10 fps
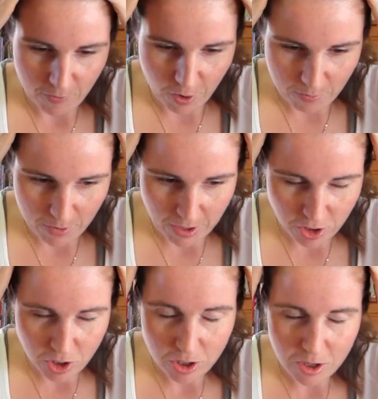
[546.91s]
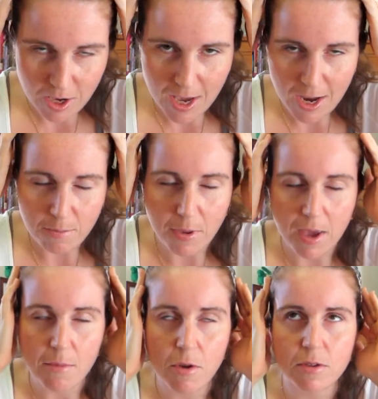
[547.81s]
very much a
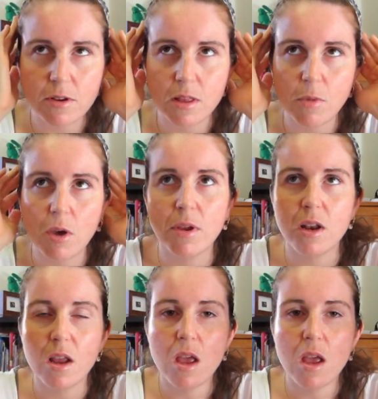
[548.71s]
headband person at the moment.